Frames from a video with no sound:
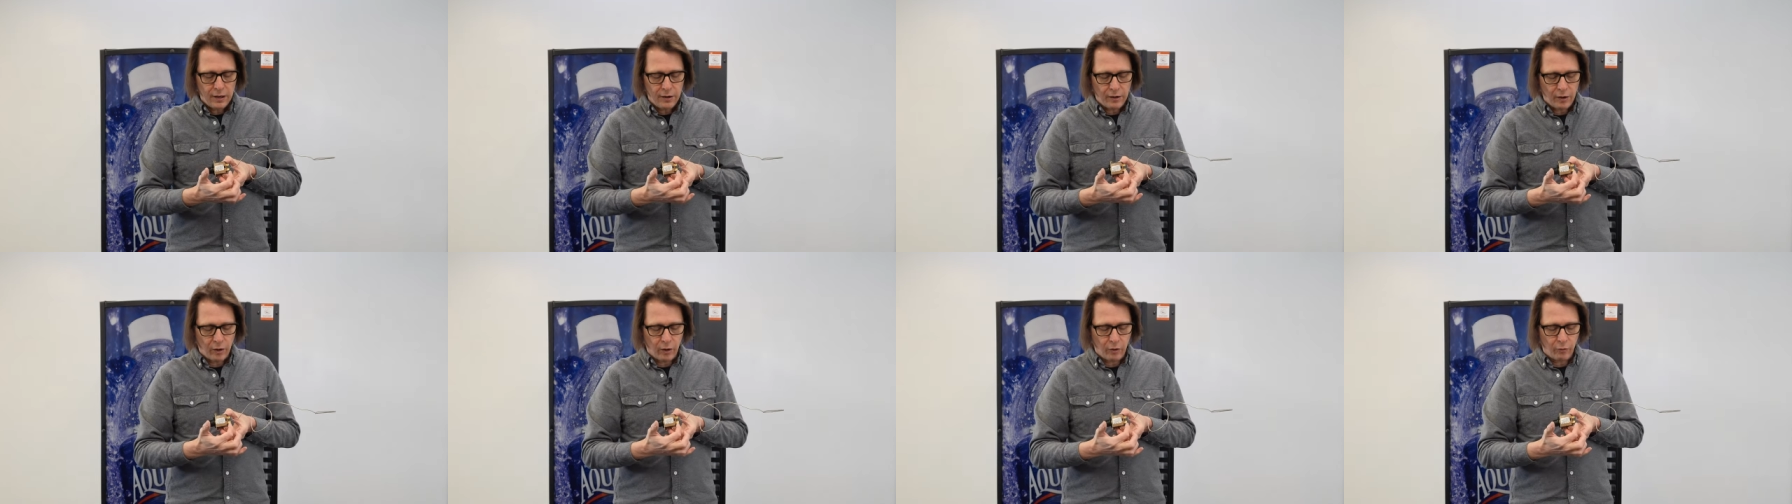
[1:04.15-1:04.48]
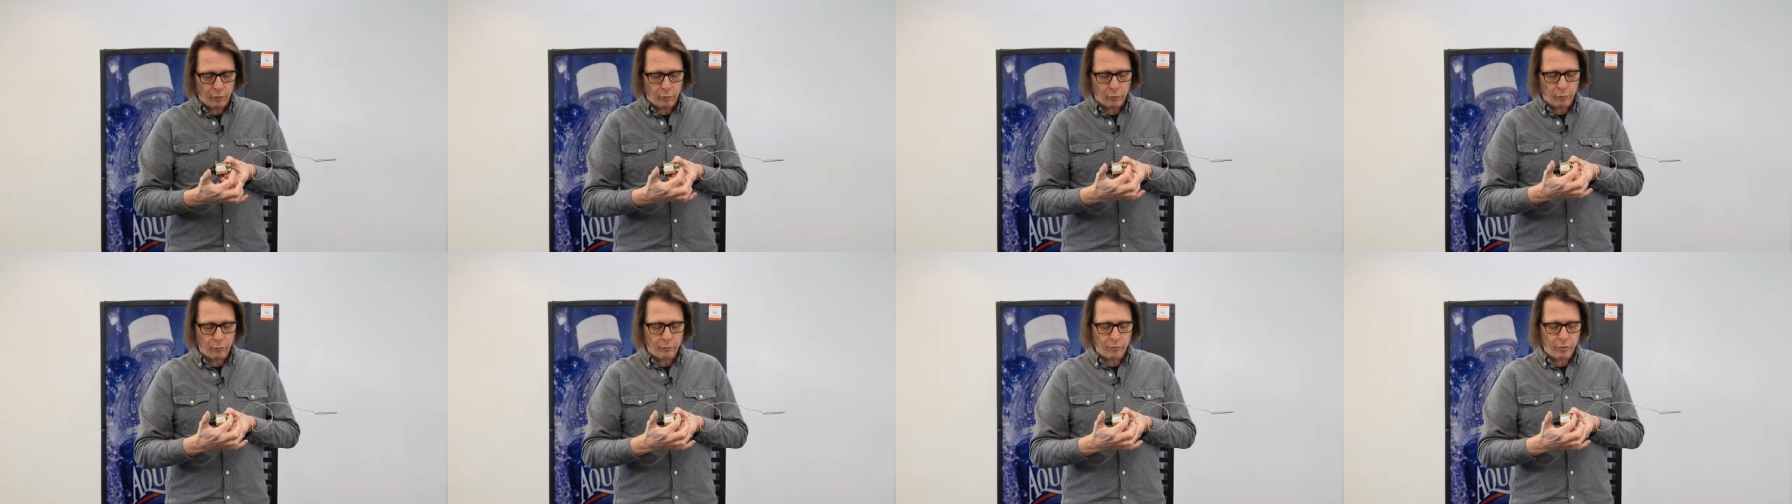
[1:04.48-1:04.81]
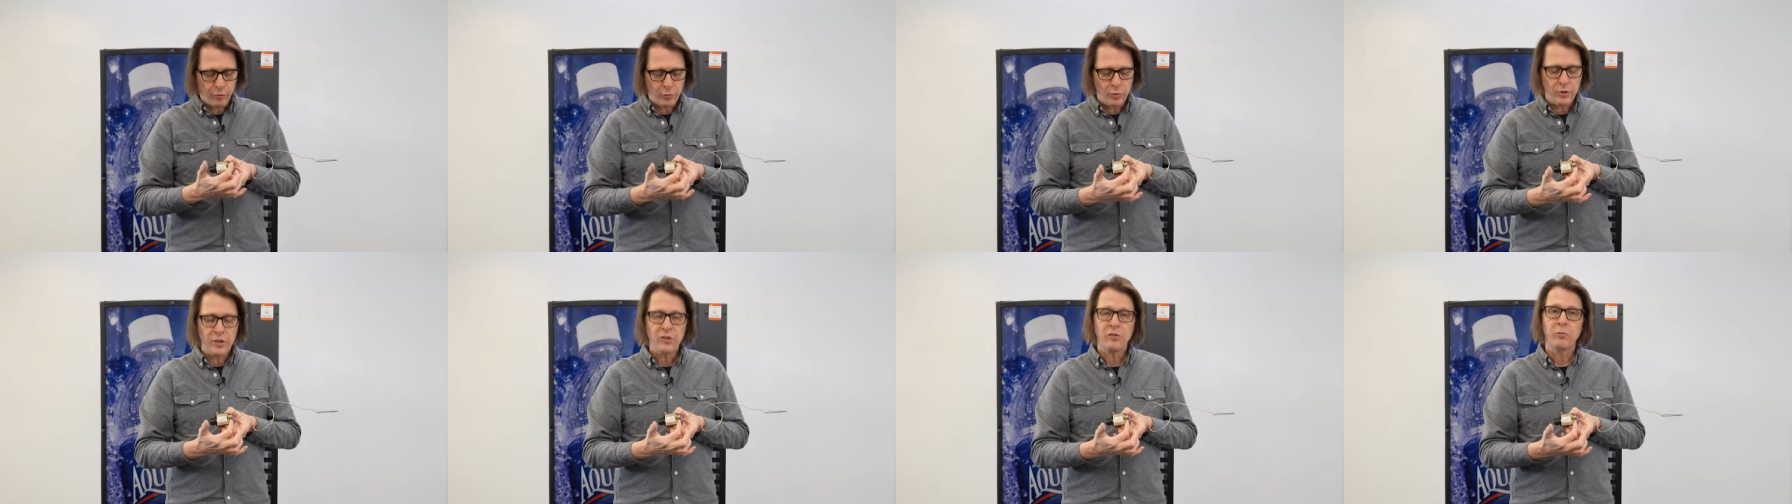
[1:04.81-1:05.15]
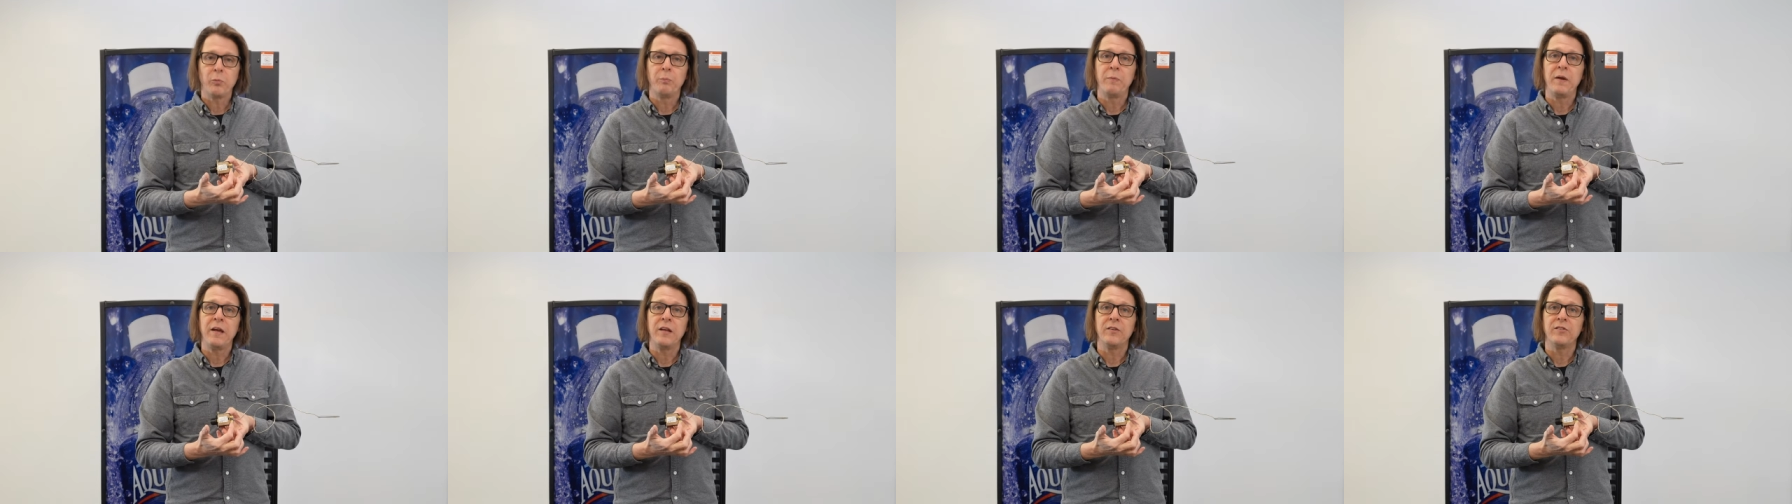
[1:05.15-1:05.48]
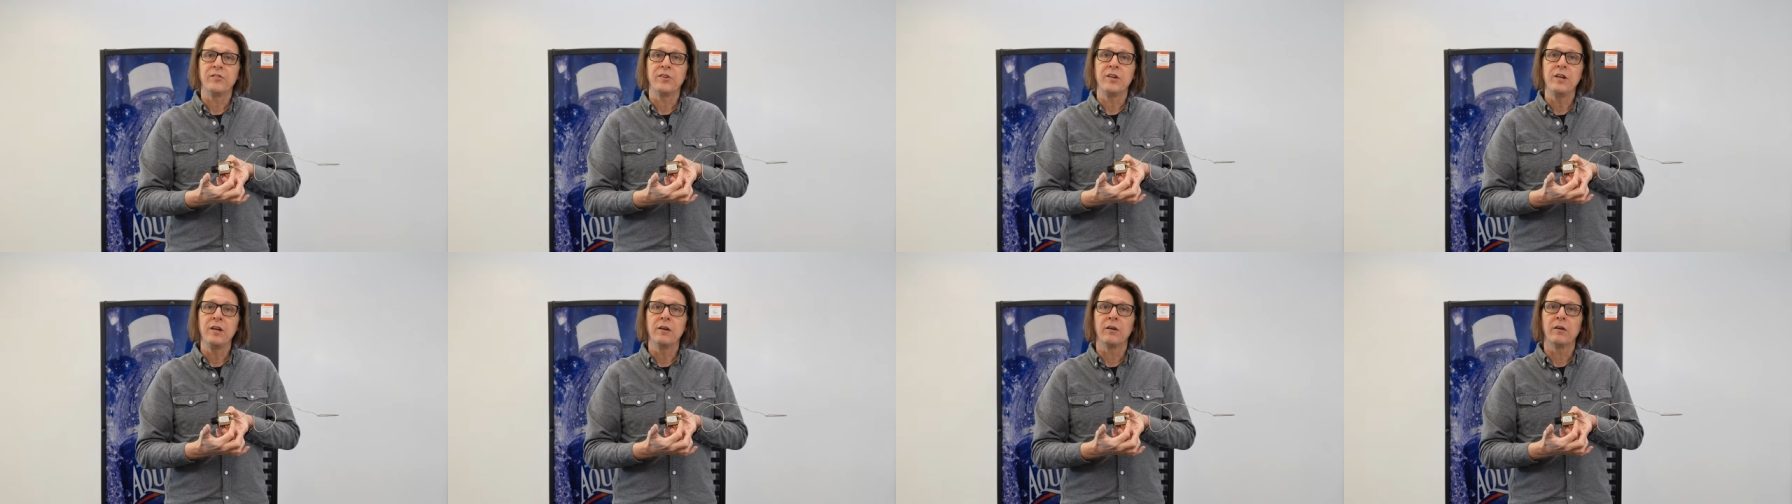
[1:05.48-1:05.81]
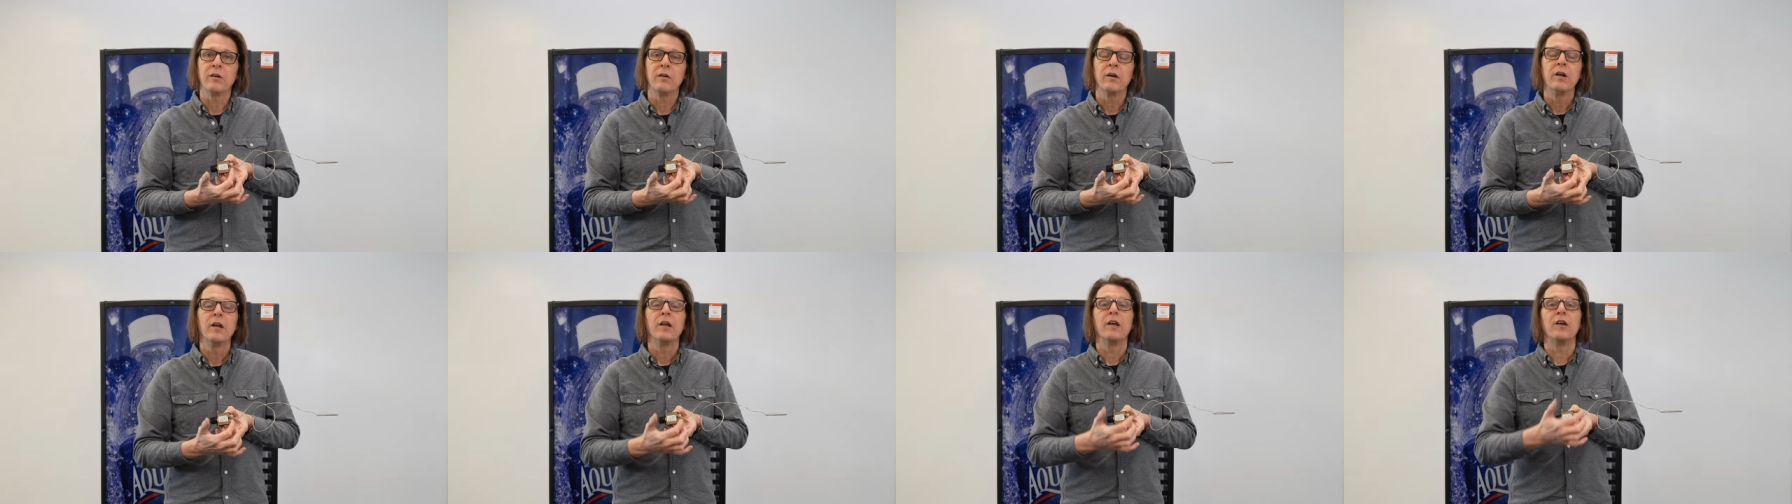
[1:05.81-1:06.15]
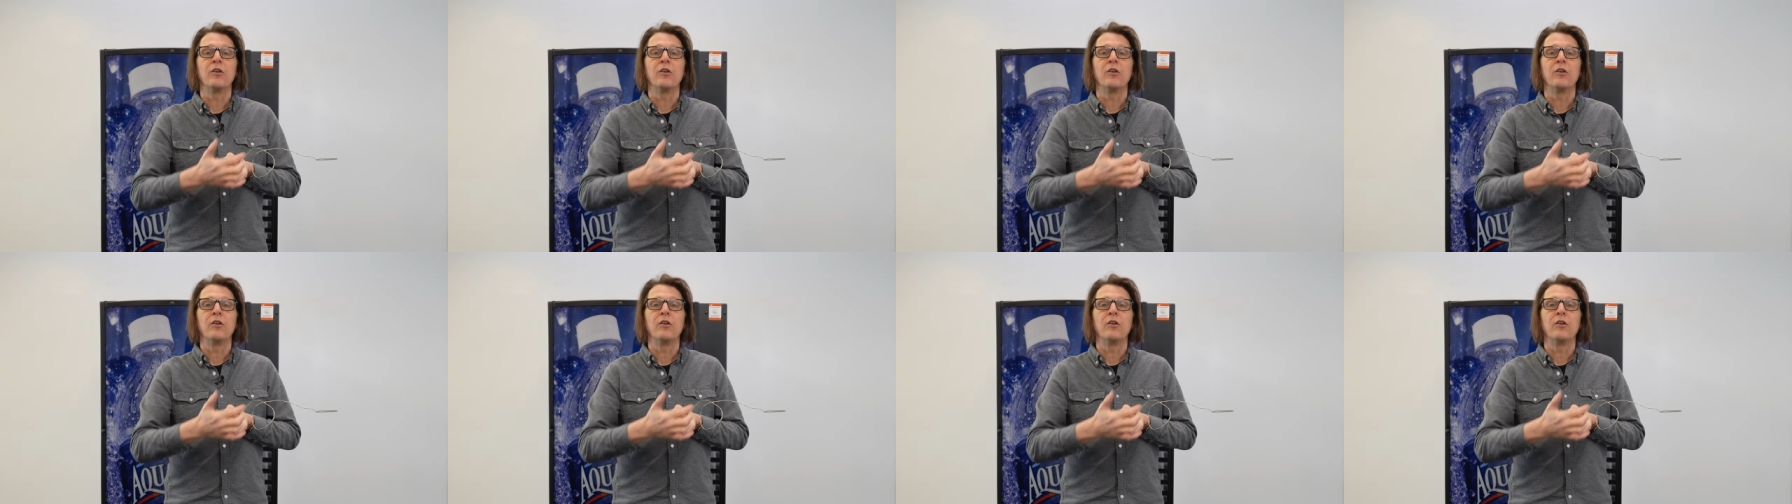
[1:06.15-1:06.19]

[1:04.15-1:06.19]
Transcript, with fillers: Now, through these pins here